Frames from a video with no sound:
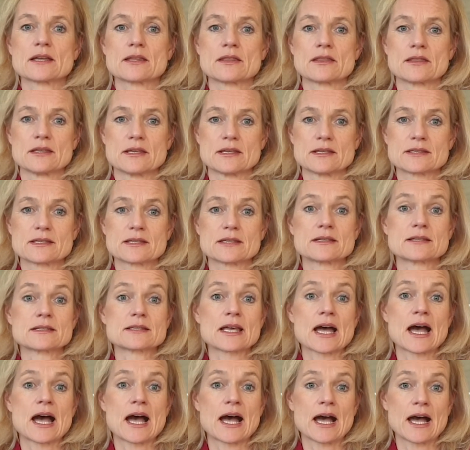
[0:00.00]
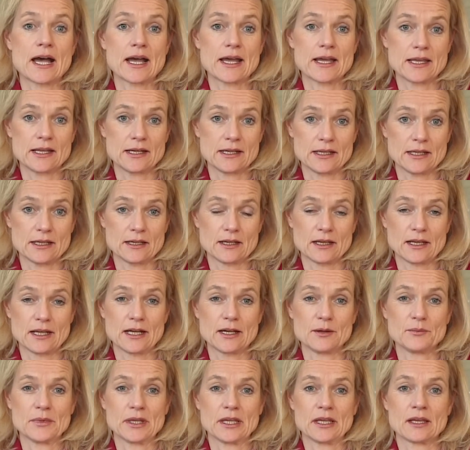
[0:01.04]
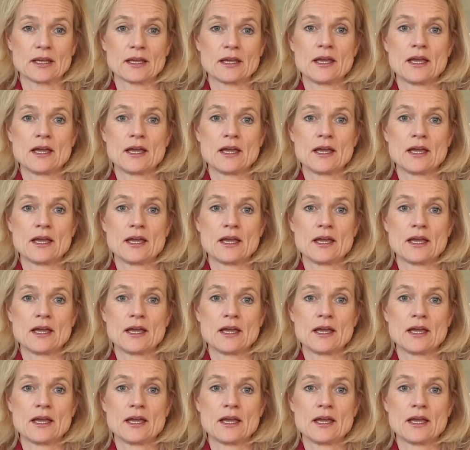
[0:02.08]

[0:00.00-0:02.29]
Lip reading: this is highly alarming